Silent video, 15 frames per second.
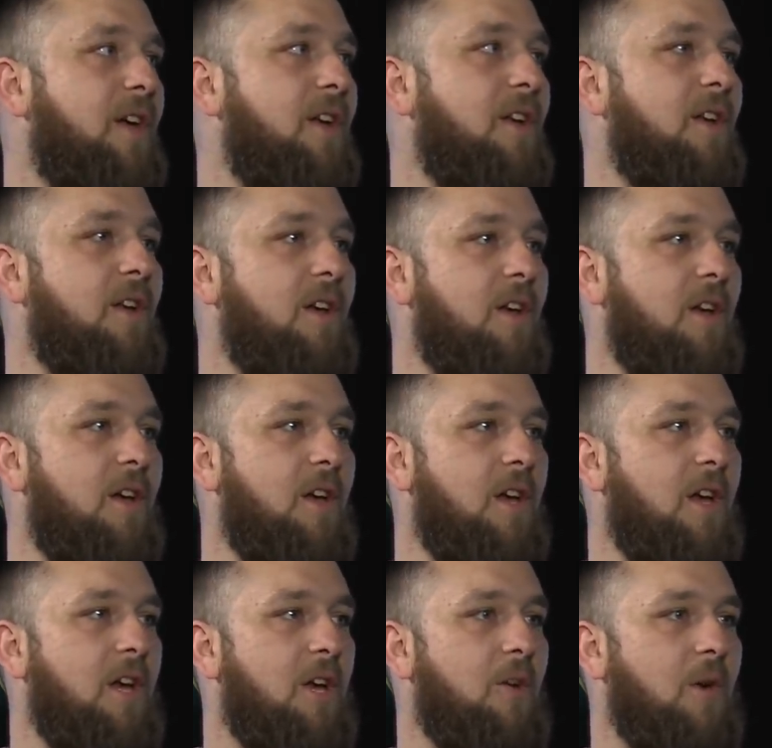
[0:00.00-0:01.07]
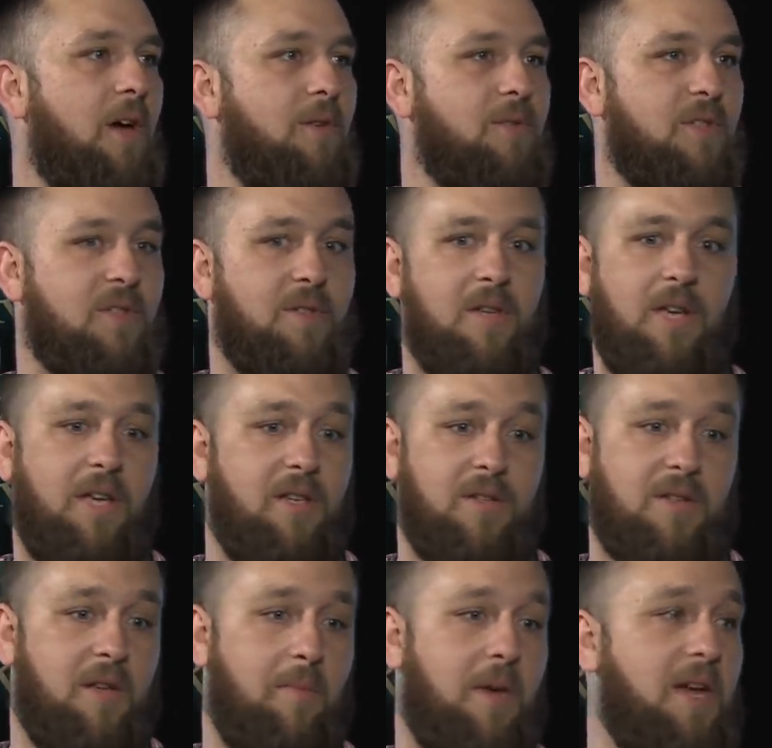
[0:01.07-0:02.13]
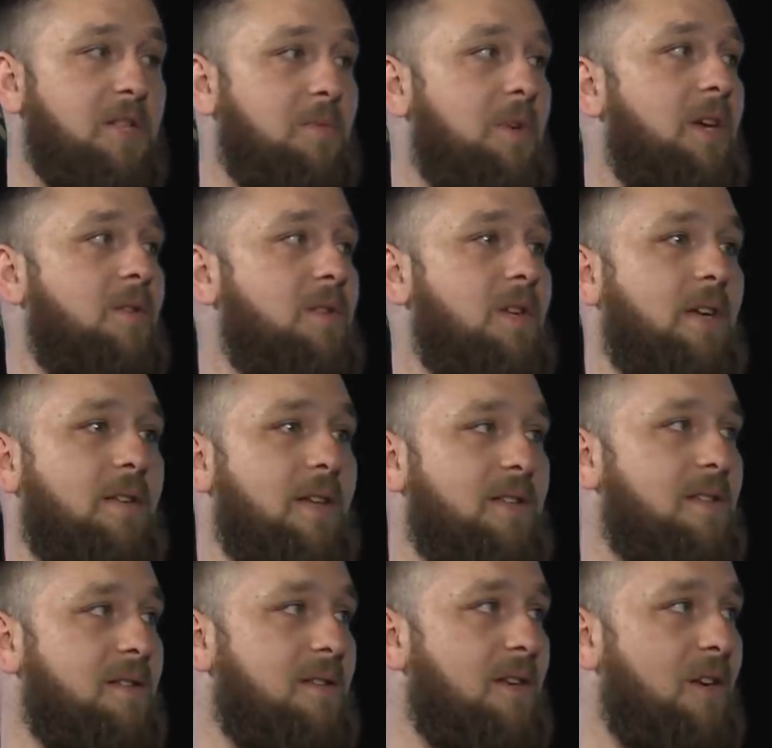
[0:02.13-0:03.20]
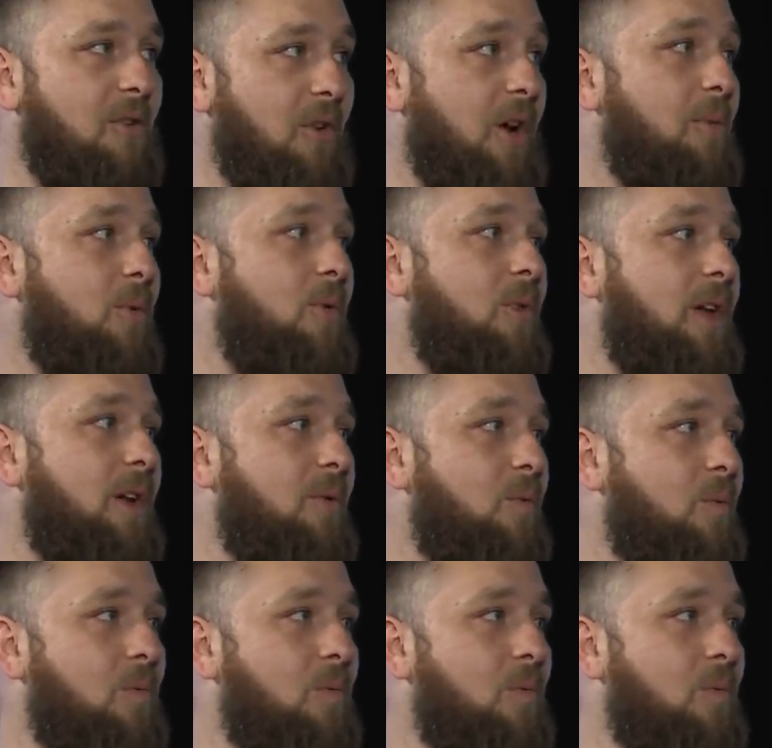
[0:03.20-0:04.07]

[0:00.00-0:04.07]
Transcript: And, you know, it just amazed me. I was like, that's incredible. Like,